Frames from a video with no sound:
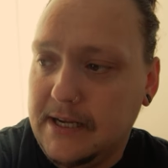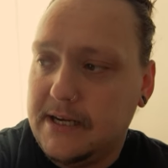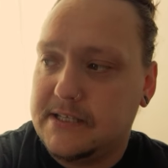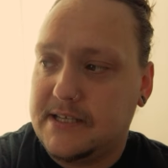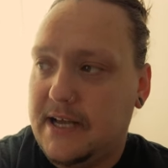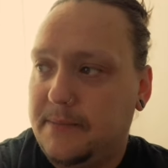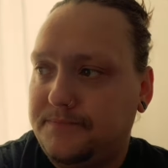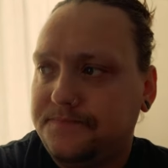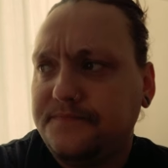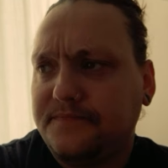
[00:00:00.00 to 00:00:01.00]
Because
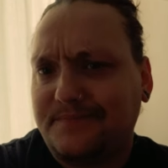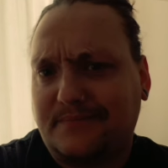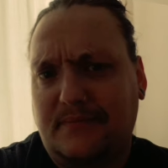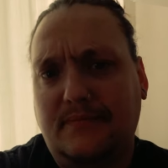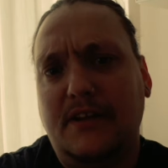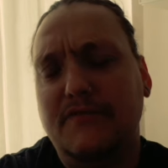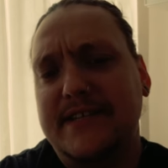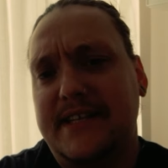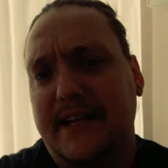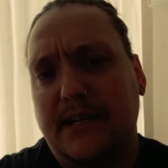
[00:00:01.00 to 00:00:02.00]

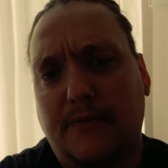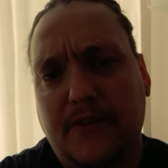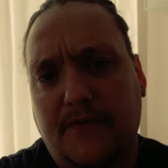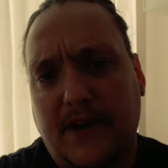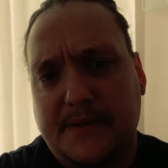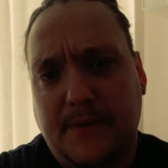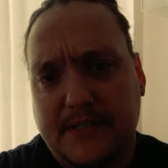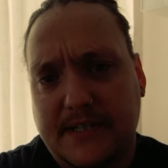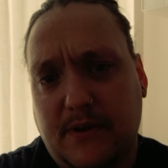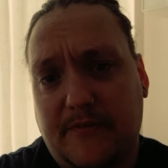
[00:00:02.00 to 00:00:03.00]
recently a lot of the
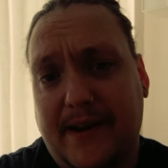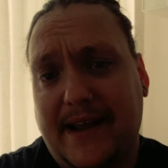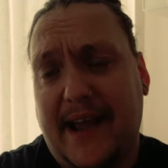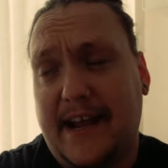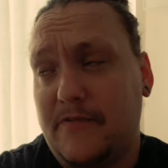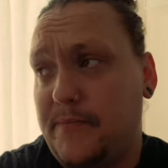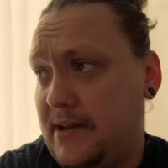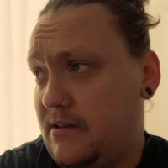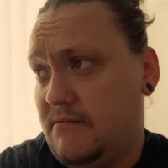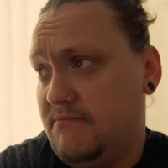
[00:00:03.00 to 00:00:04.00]
Flixbuses we've been getting have
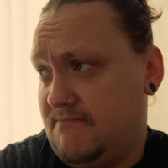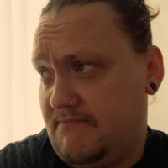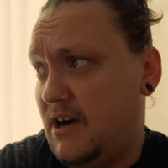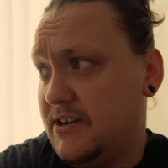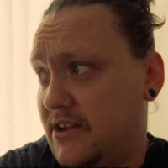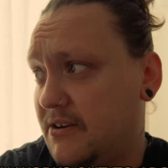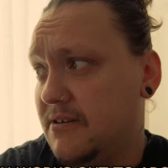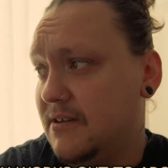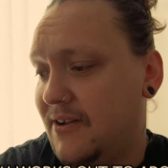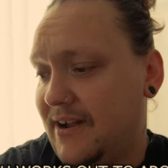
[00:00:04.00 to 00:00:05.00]
been, I don't know,
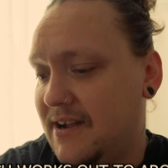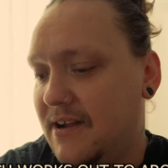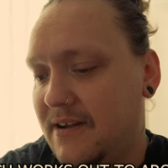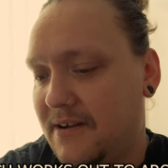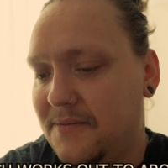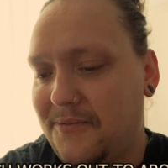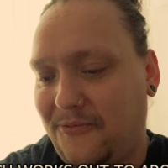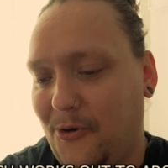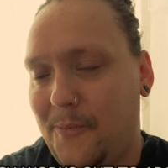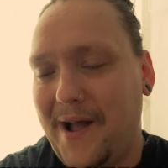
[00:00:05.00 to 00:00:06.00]
like
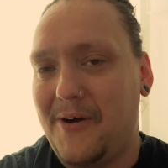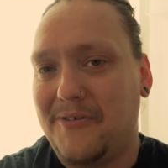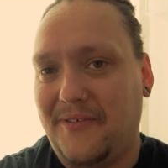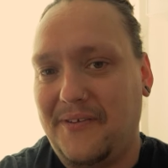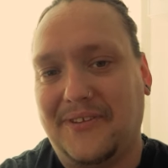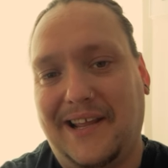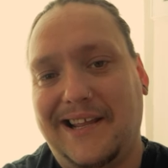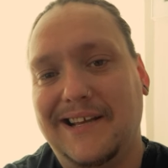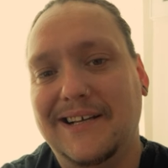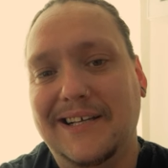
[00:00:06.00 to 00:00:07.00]

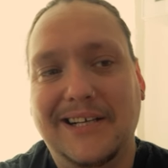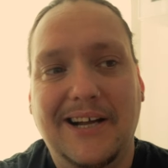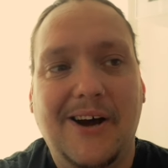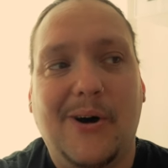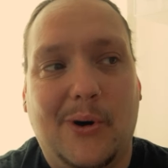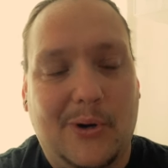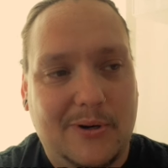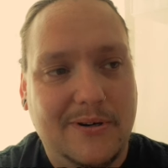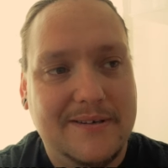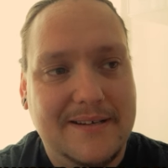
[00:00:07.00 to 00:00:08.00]
£4.50
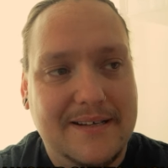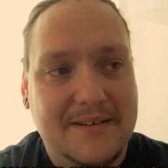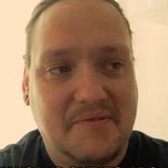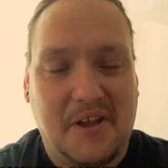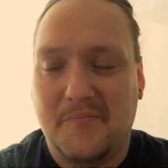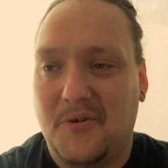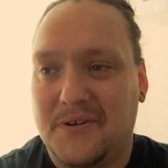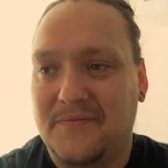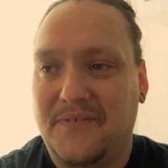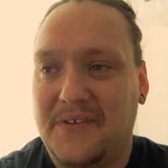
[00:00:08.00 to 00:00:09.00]
or no more
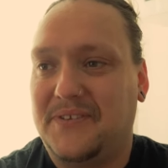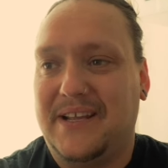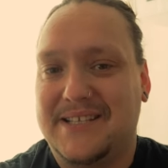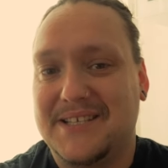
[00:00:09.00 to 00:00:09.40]
than 15